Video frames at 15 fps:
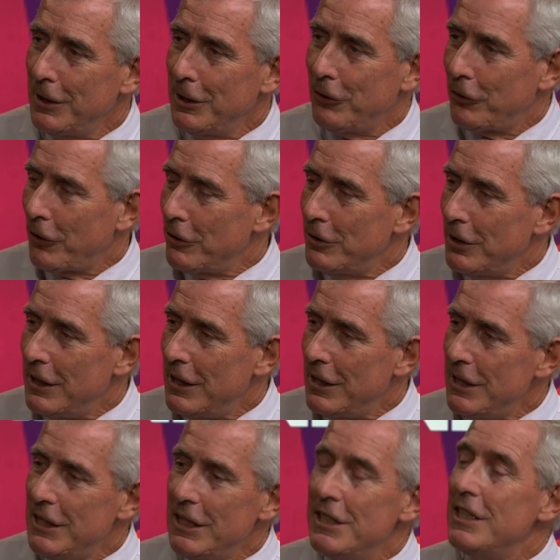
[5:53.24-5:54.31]
So
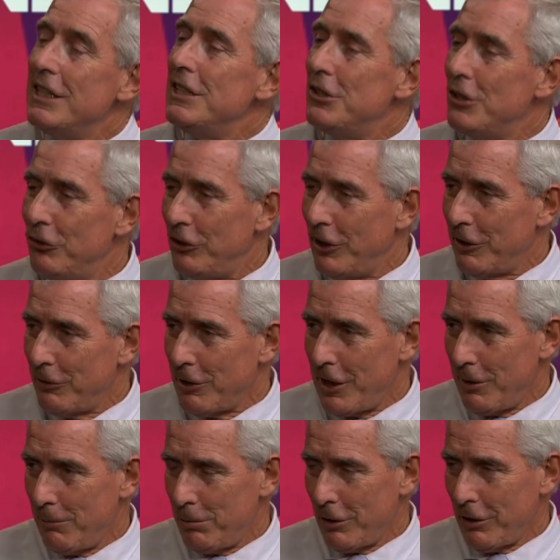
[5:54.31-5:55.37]
you need to
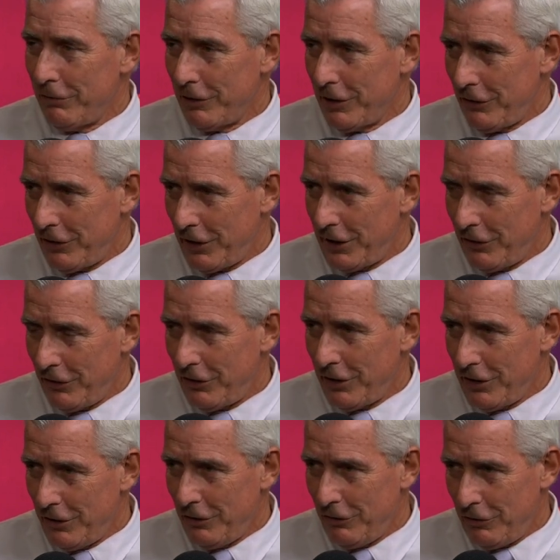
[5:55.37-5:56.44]
generate a profit to
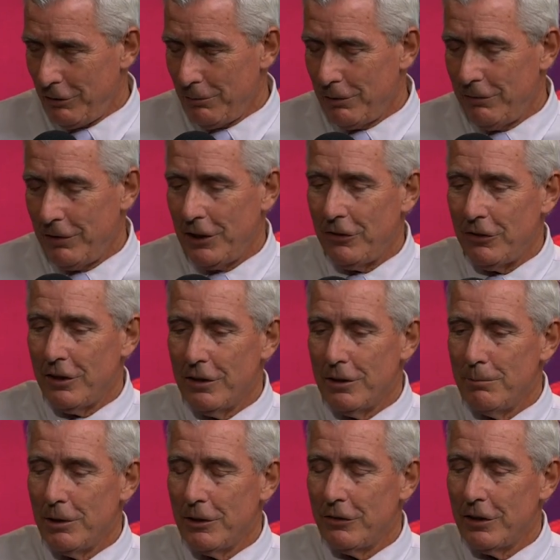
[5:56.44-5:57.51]
continue to invest in
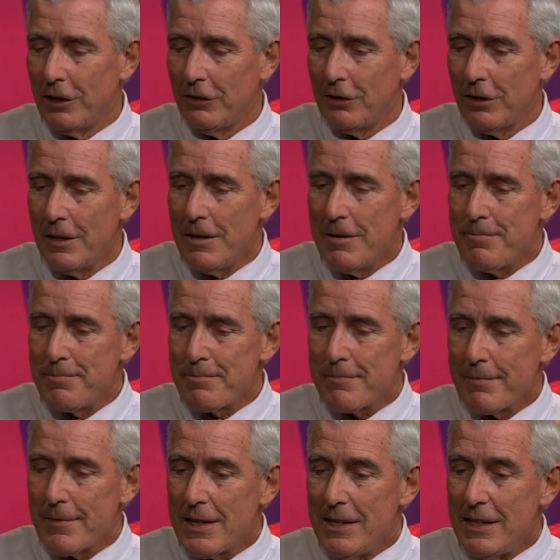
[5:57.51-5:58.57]
the business.
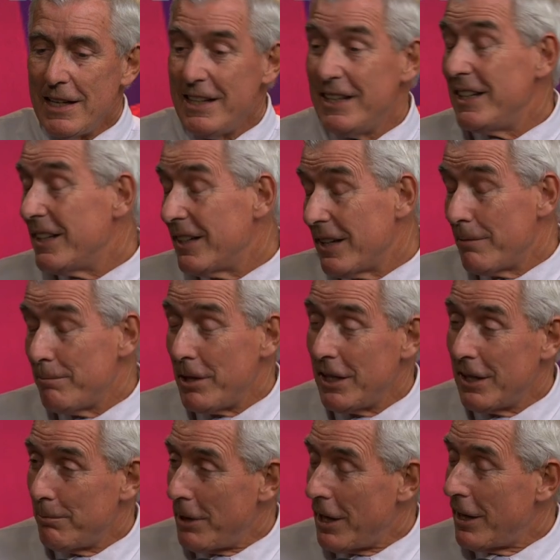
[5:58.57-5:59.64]
It ended up
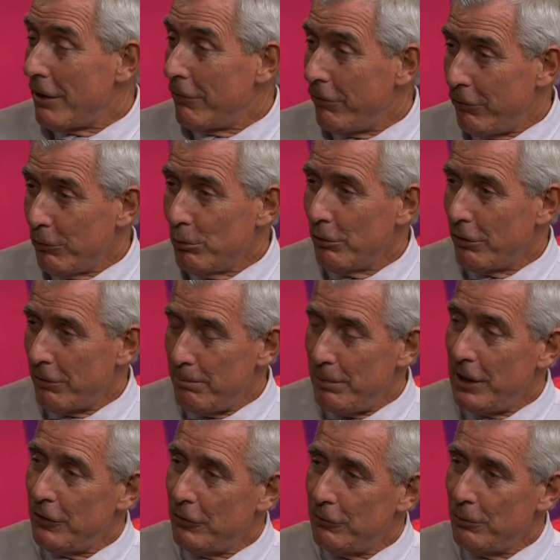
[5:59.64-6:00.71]
being about our fourth
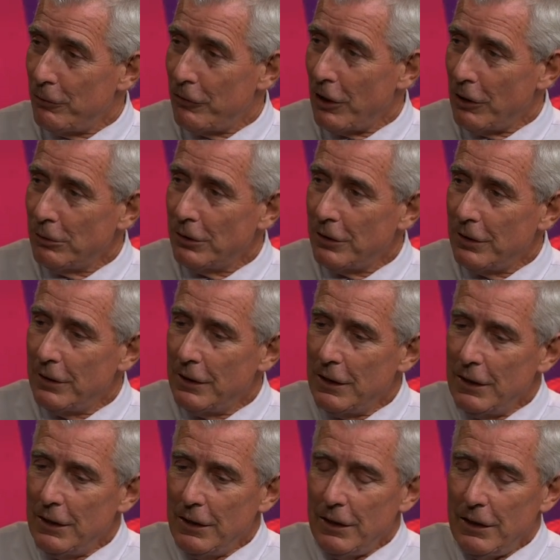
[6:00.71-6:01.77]
best result,
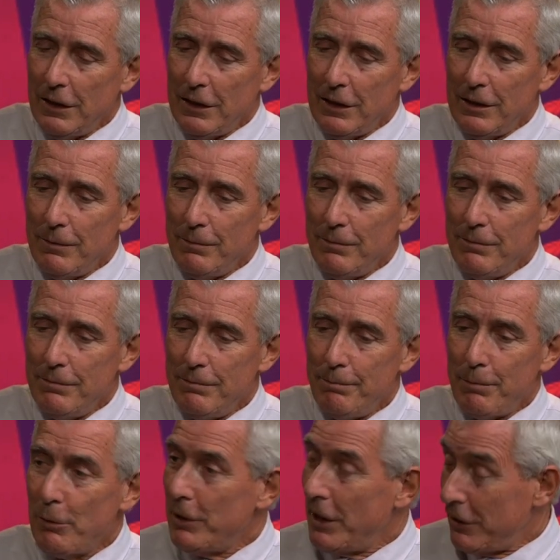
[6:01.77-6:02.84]

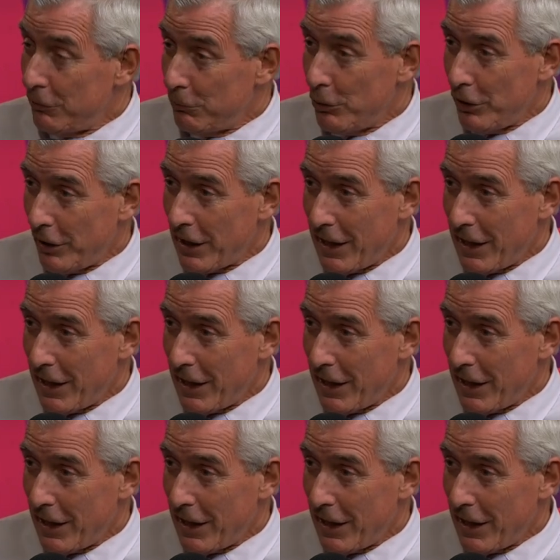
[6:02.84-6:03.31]
but we had to work